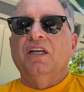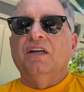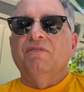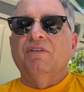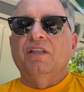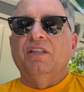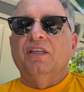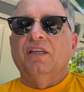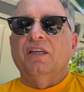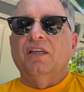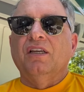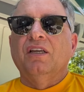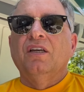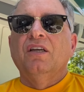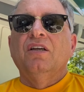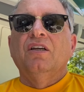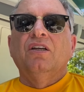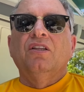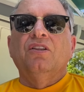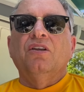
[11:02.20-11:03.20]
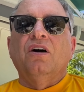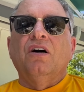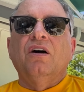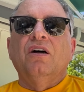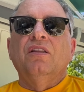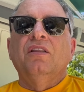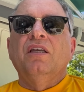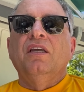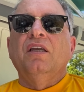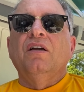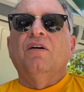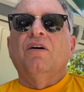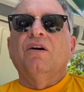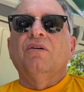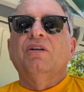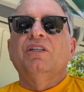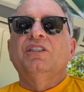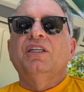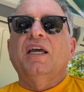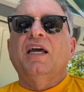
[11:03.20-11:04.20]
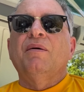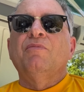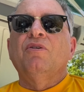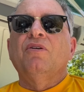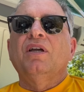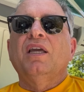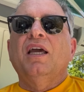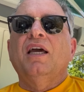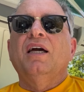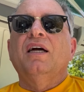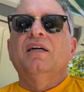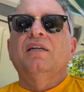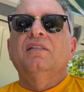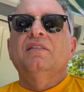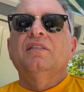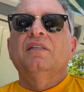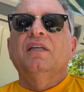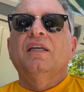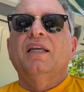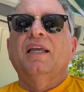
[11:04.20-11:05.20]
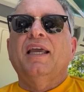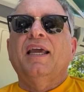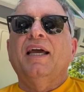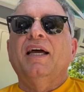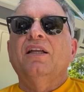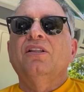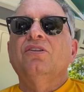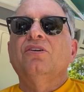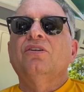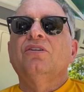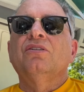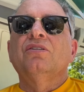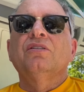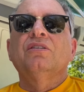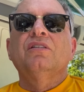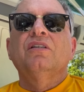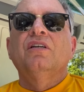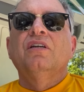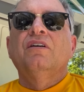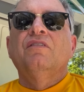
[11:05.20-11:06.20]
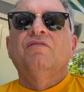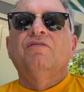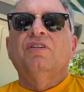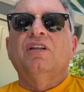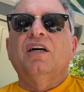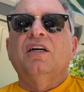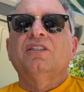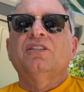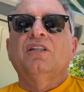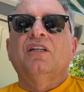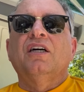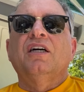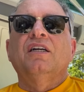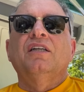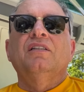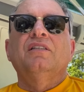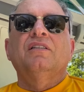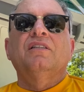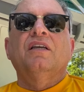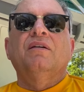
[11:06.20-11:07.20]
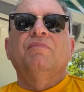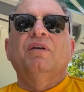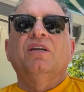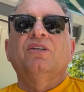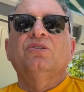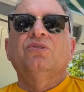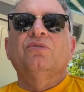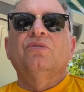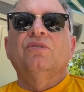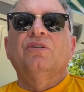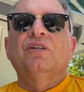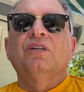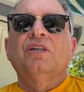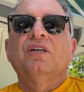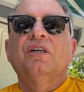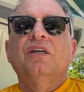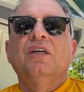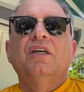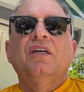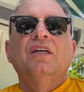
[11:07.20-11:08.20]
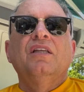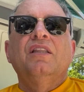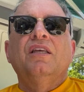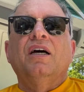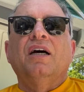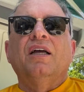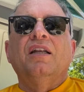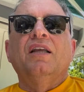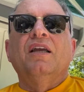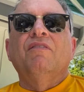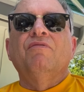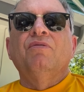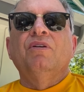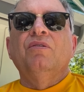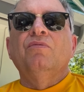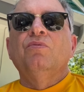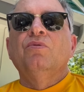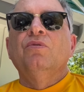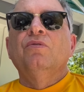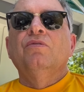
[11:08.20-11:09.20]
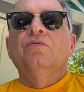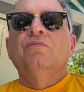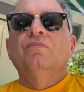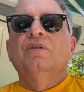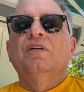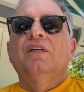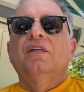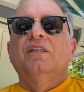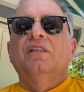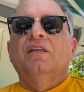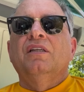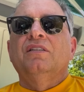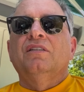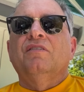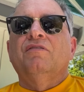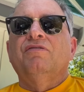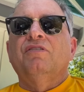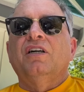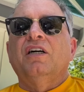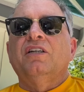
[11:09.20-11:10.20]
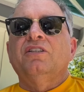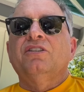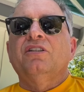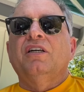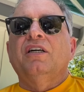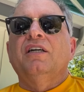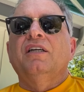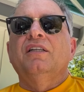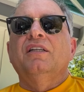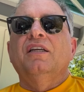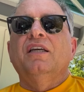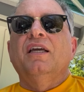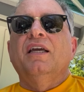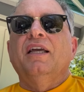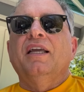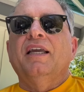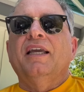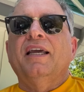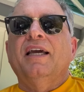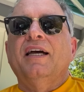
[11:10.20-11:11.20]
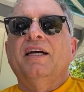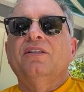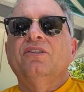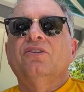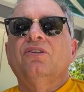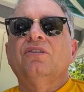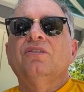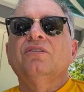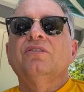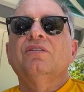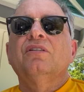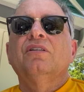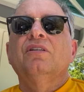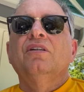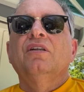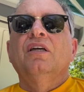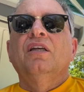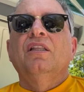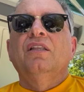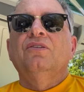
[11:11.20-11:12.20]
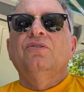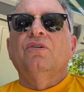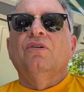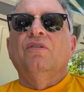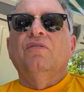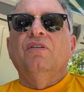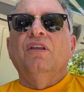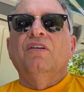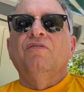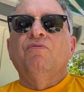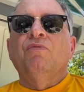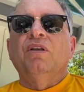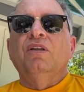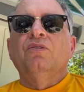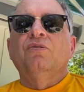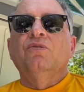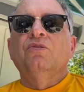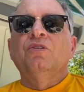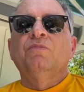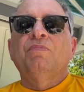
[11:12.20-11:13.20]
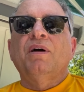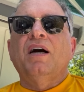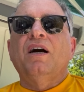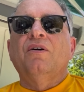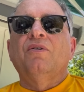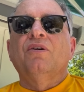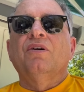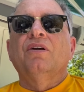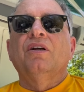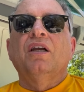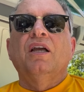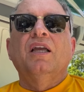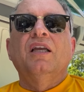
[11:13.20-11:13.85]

everything. The orange ammo cans, candles, flashlights, and make sure that every room there's a flashlight, candles. So if we lose power,